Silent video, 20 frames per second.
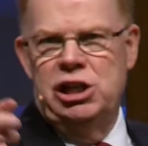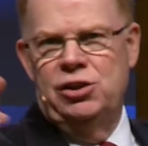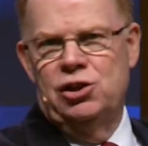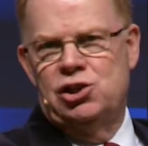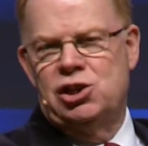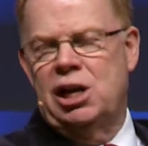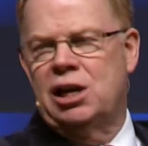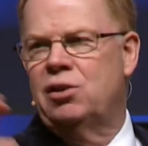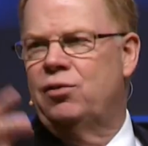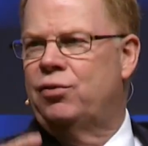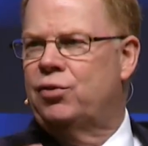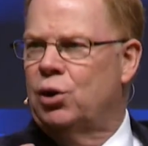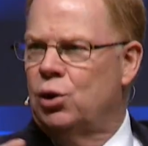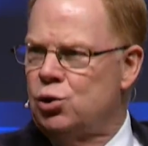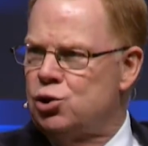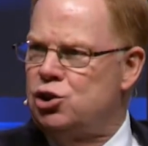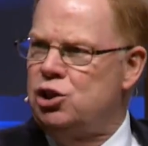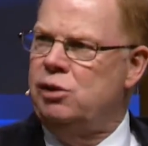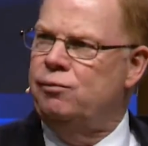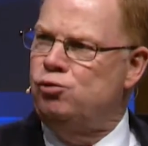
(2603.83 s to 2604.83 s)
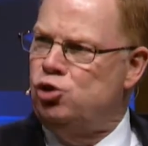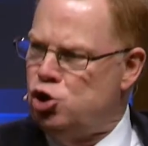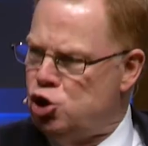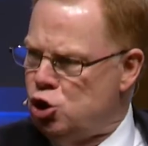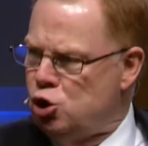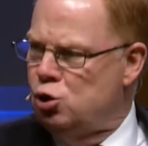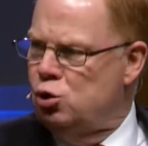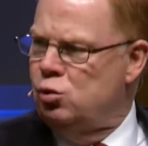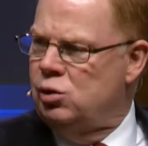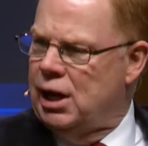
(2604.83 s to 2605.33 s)
the second Thursday of
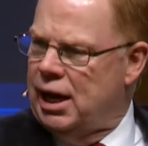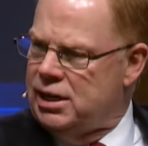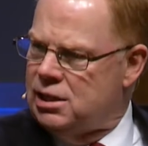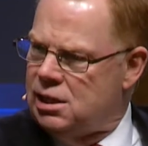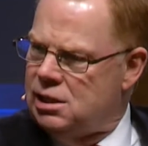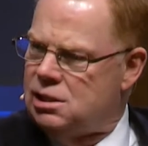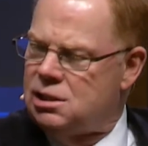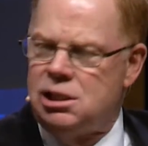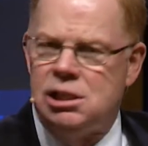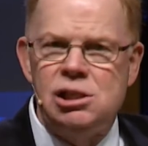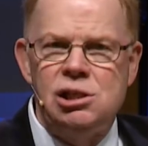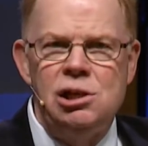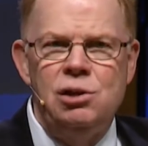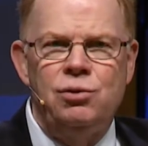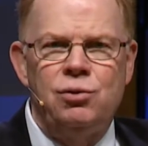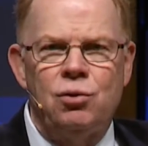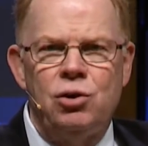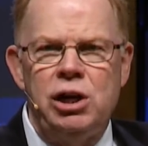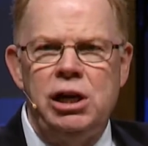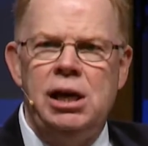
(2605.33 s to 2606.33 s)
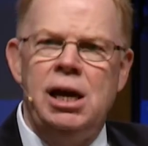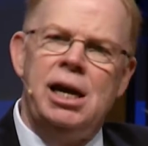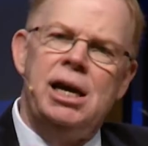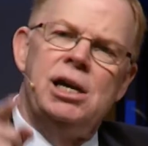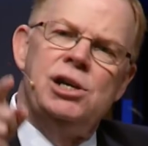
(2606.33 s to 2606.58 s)
June, 1963.